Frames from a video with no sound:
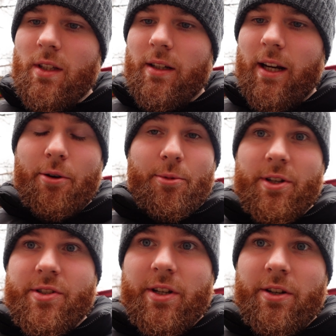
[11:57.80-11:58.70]

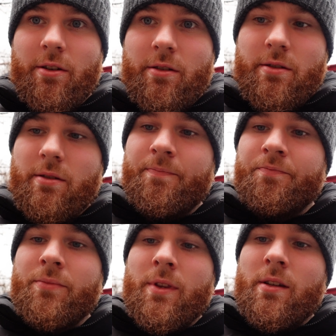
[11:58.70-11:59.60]
caramelised onions,
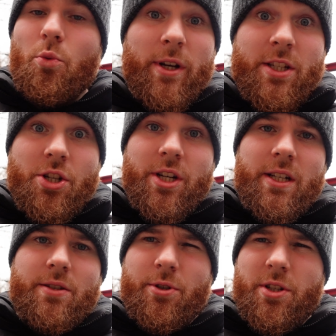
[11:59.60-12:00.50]
whiz
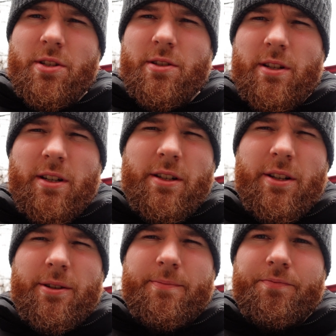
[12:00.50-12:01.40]
cheese, which is just
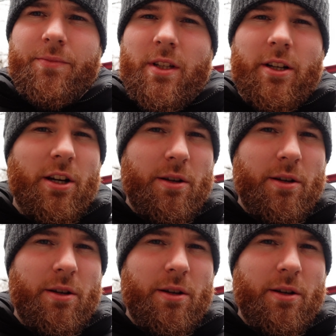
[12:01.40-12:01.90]
like an